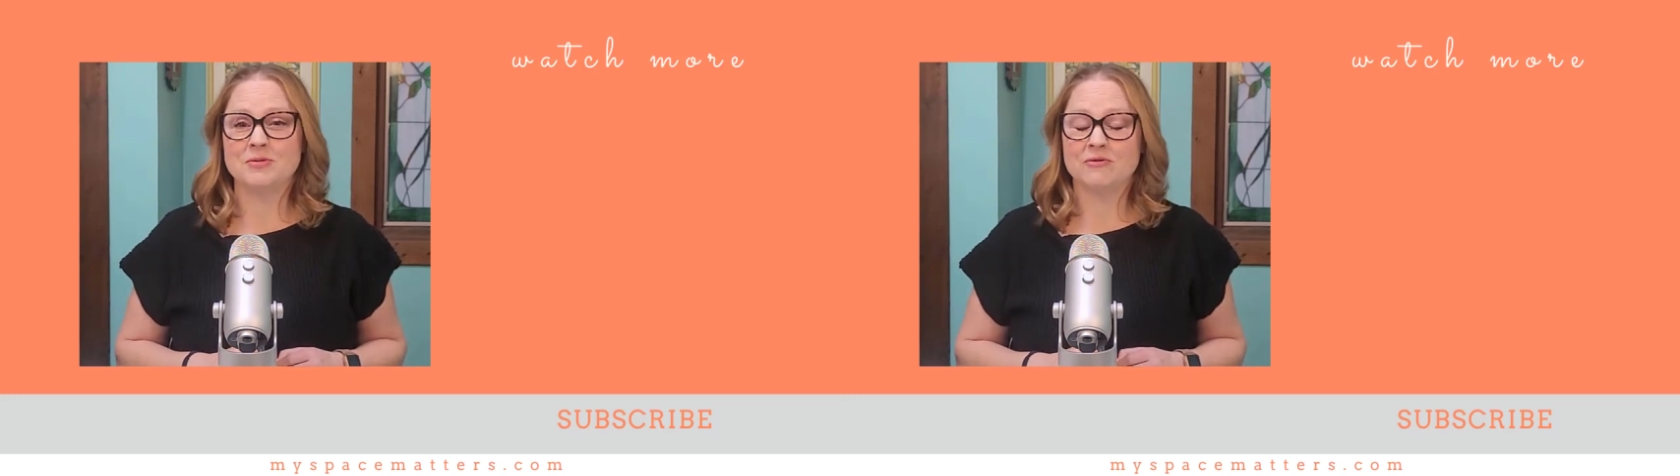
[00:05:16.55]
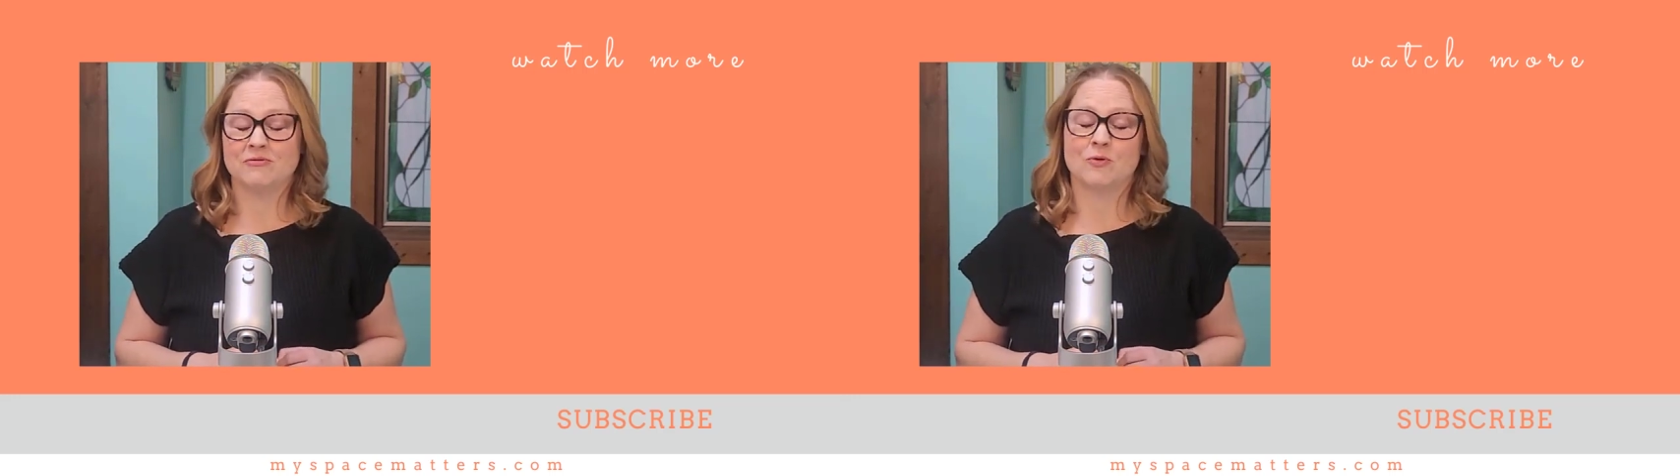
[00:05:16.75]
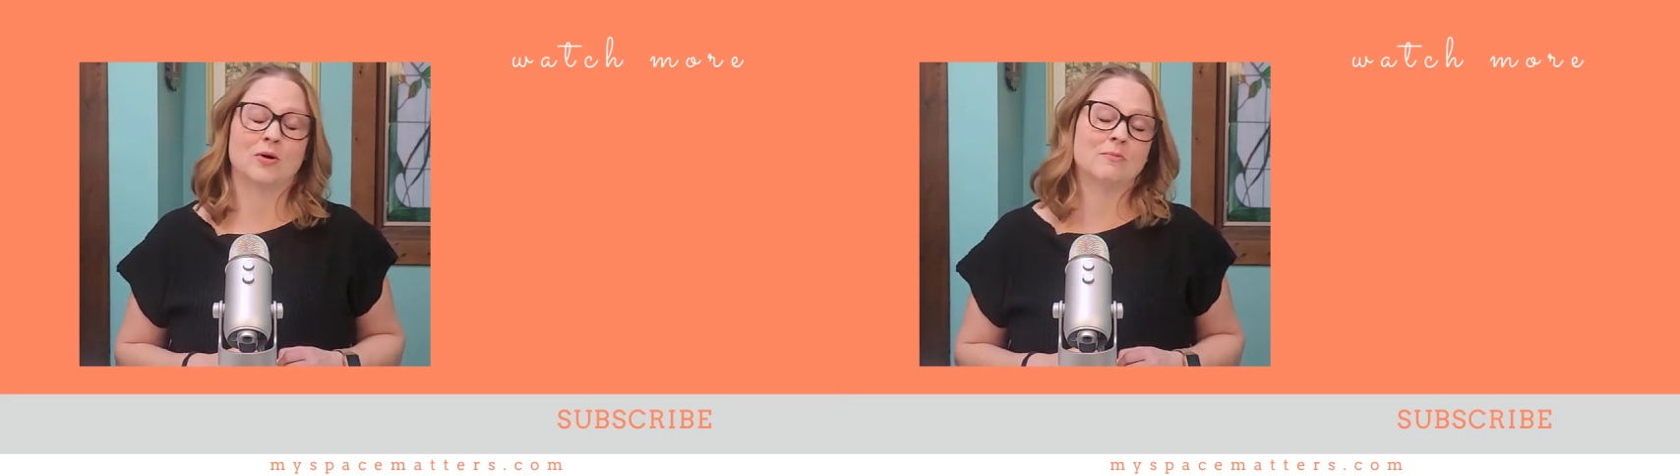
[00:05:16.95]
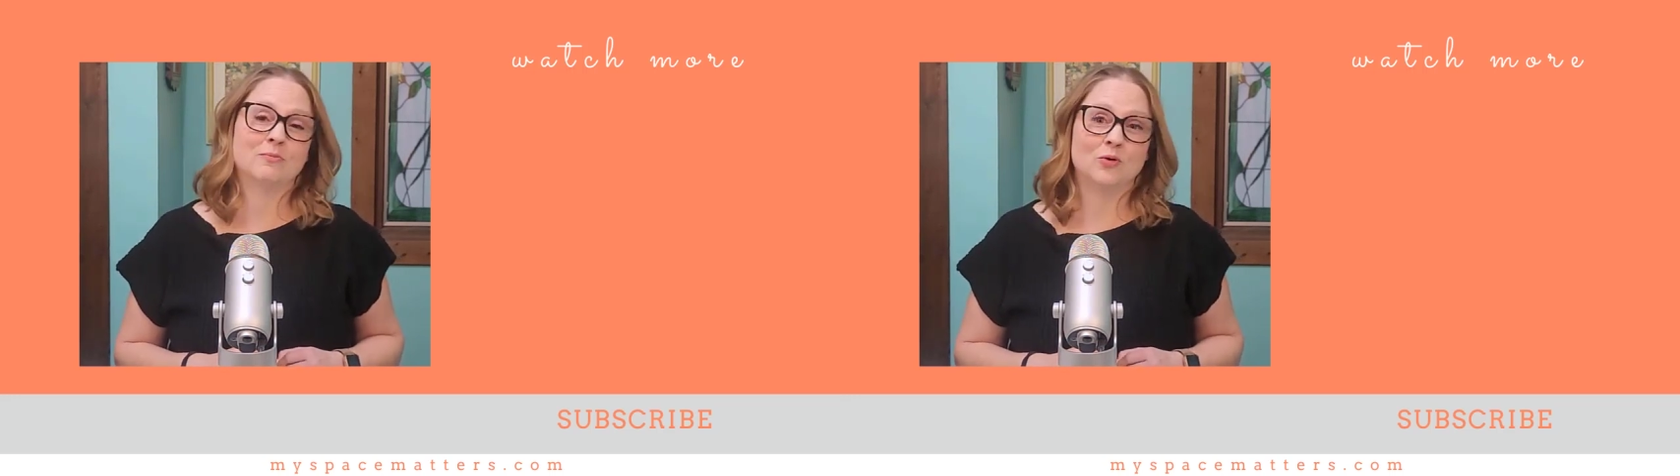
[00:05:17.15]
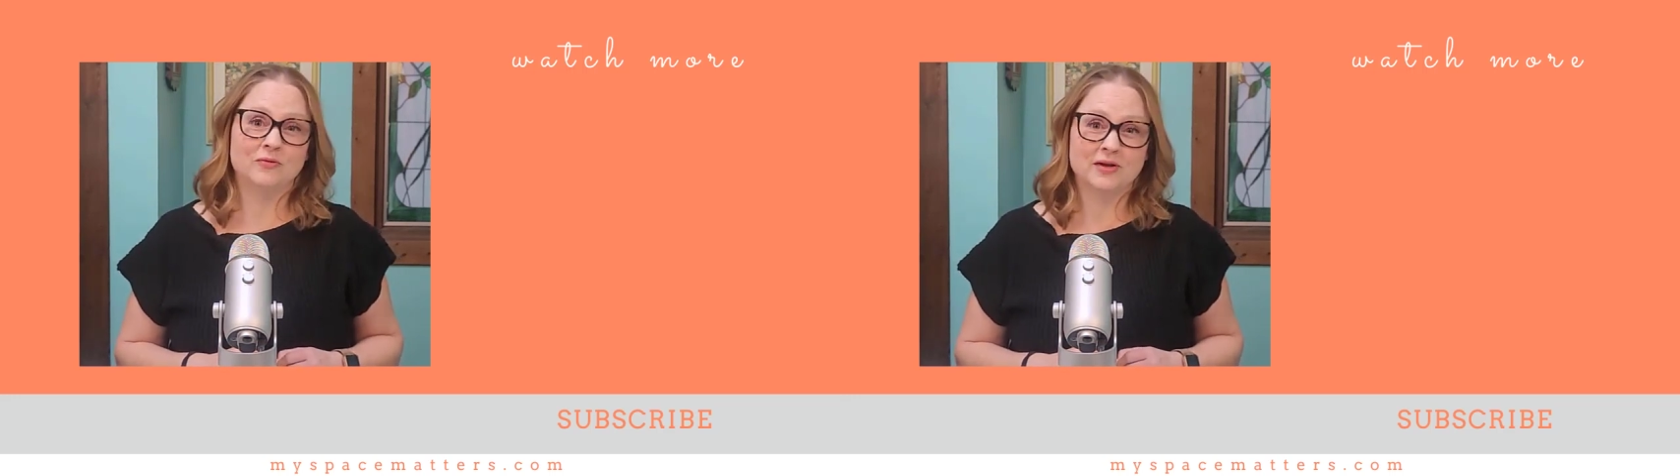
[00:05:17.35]
for more
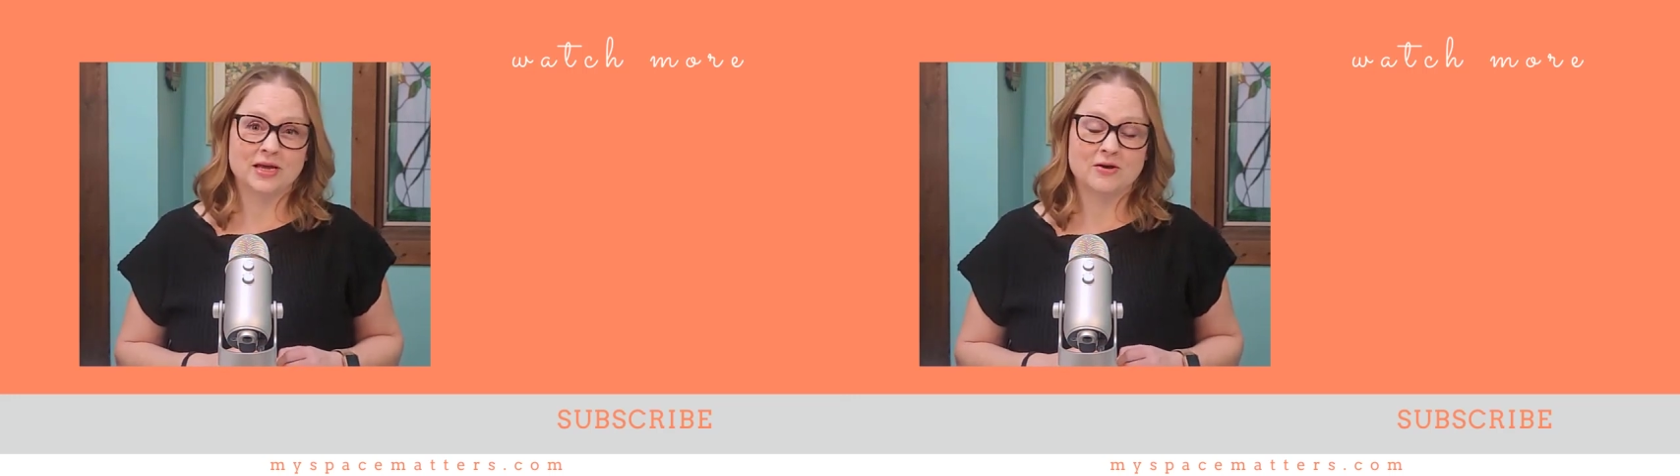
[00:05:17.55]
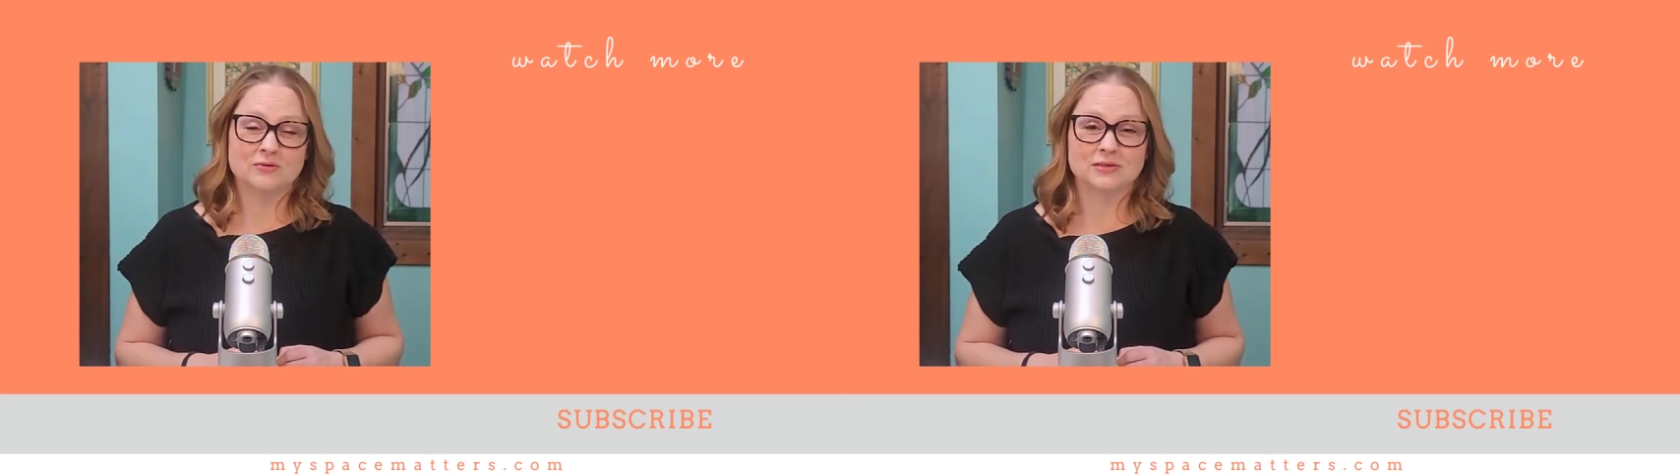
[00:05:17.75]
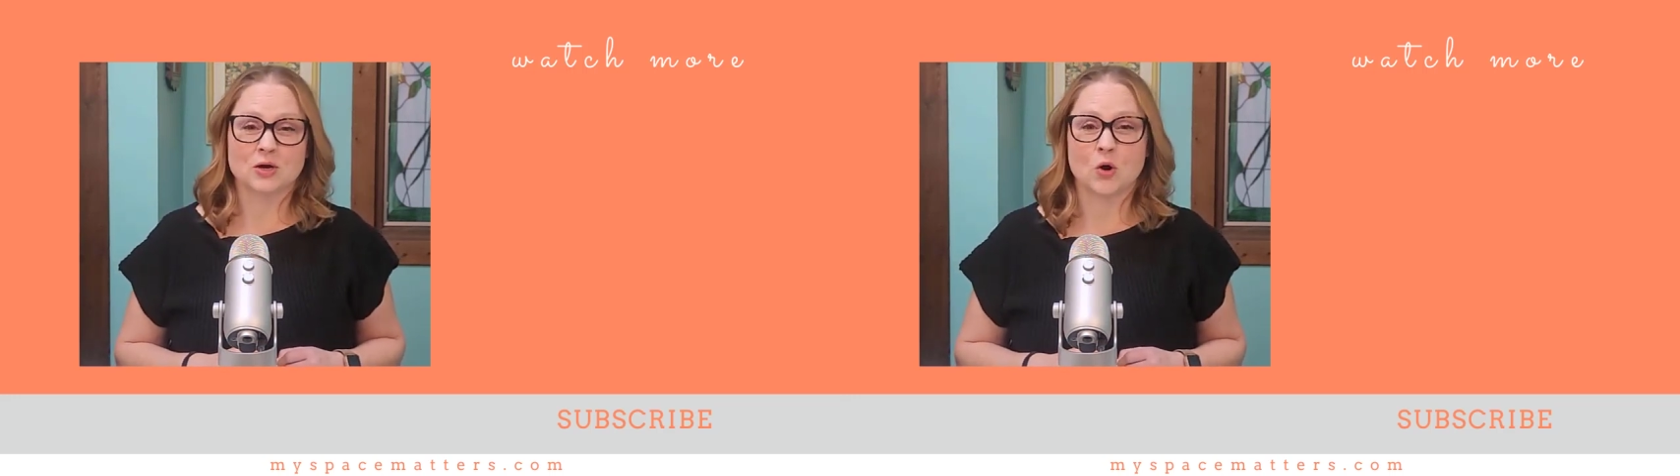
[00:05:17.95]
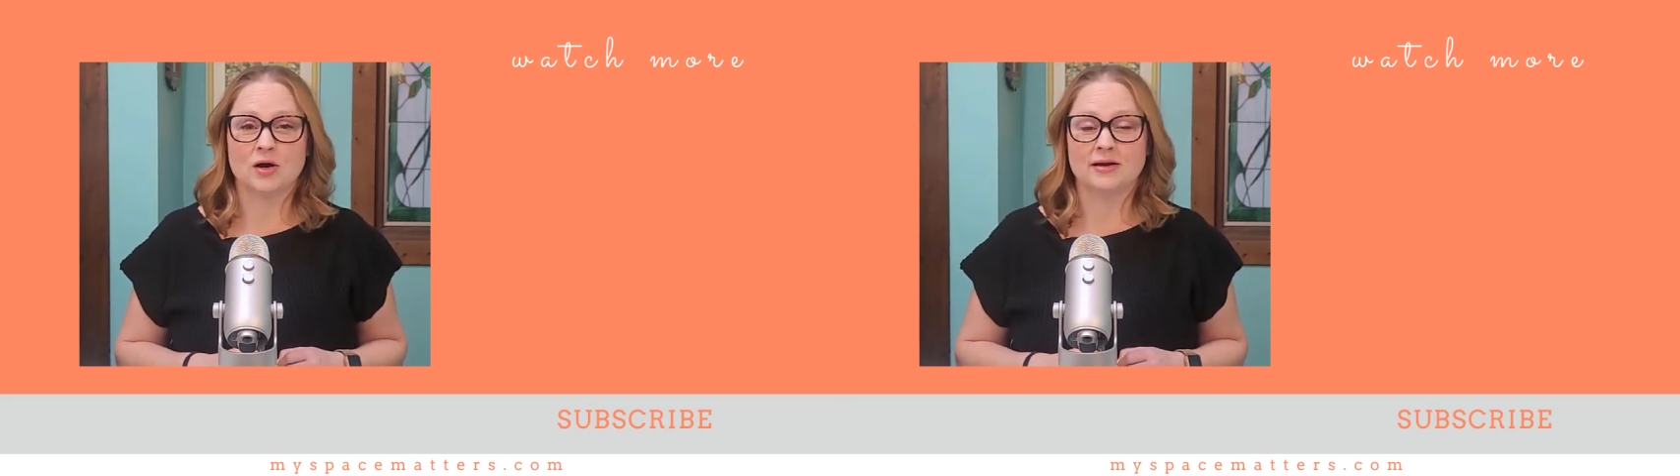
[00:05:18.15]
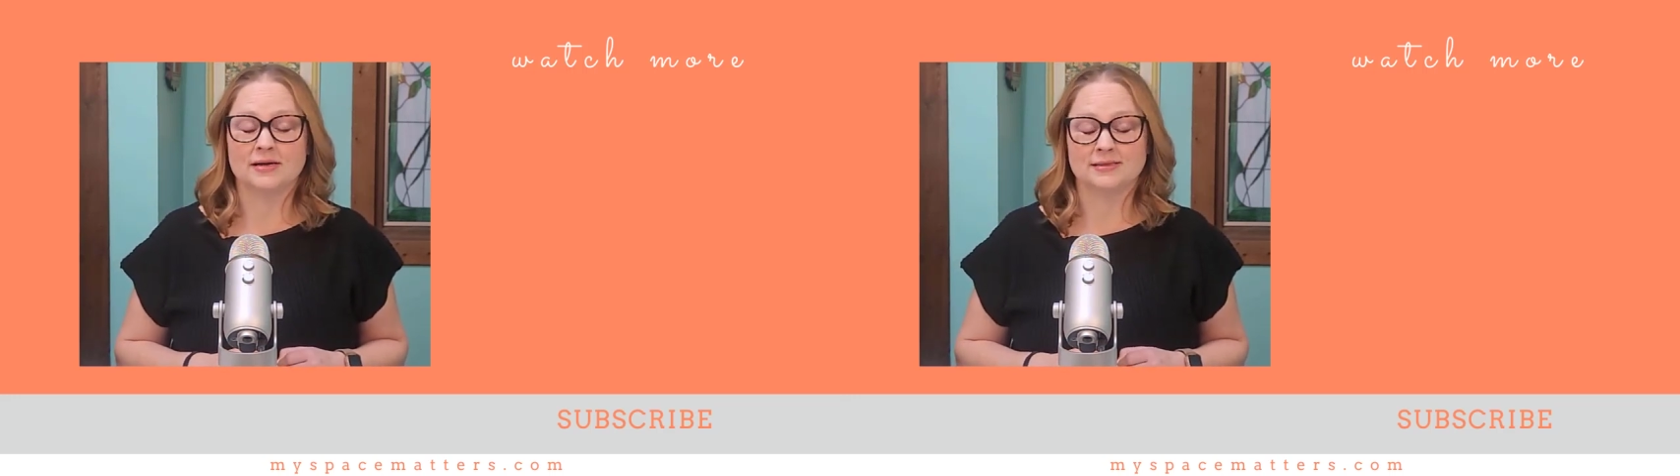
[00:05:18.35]
videos on
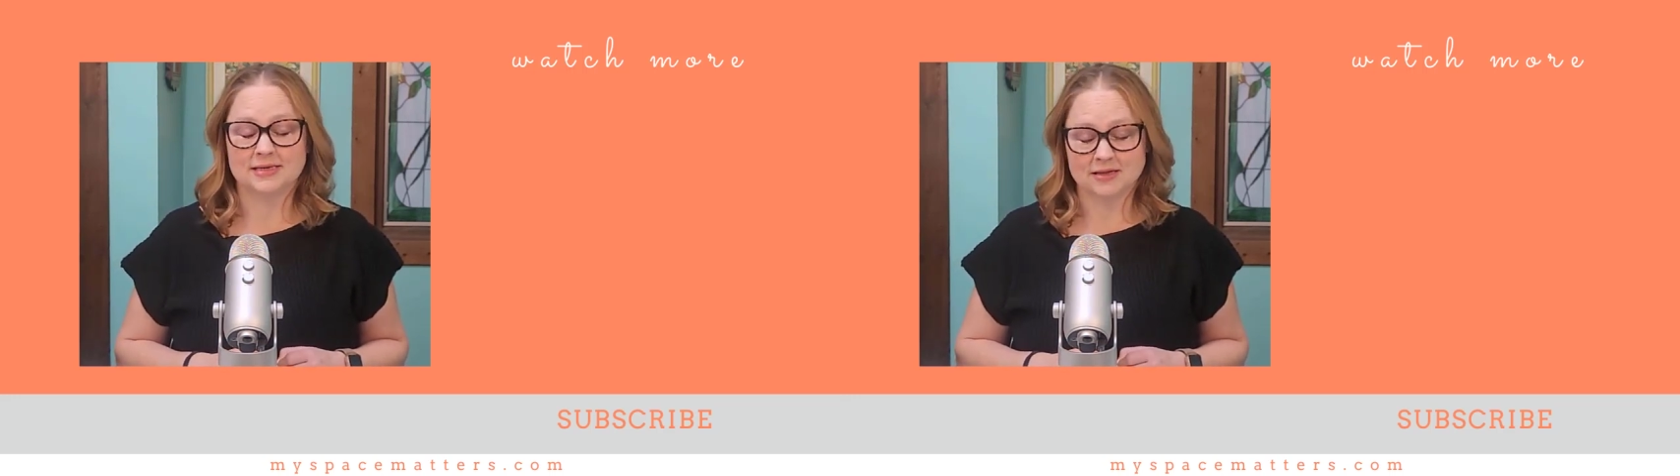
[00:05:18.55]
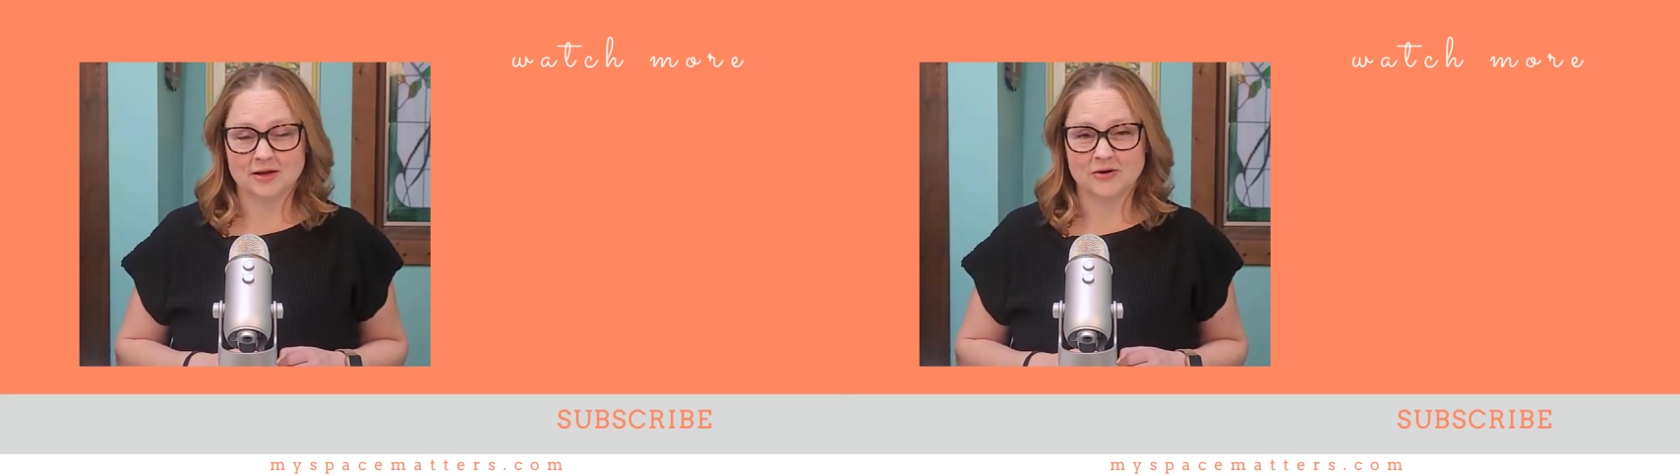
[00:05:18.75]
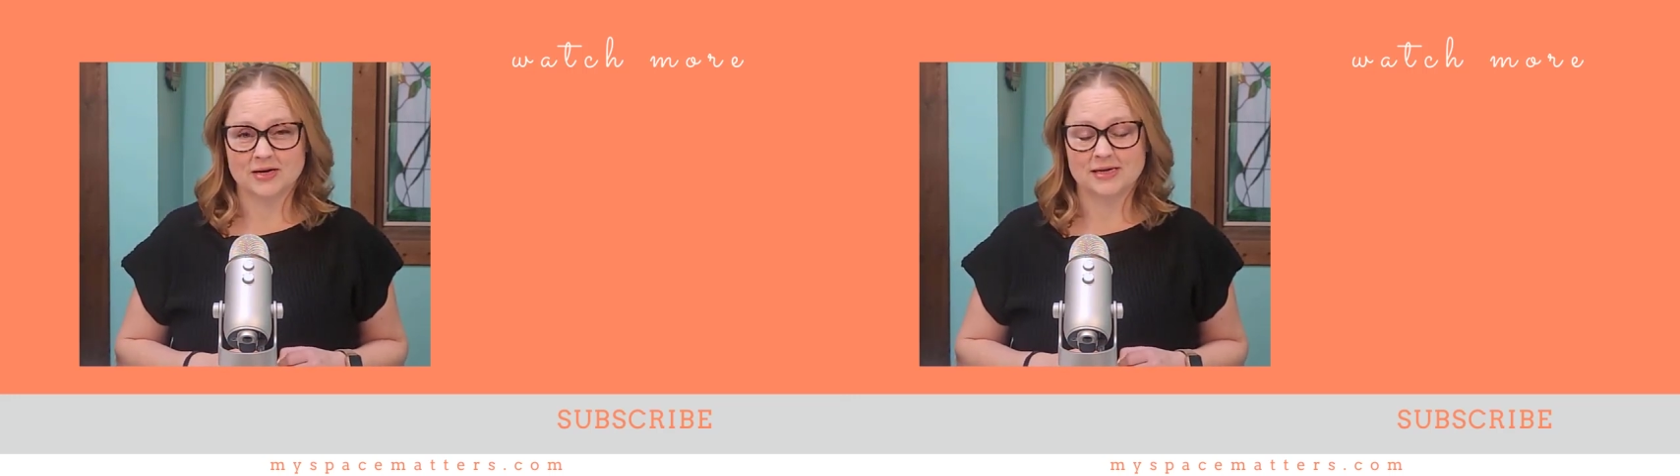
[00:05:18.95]
decluttering,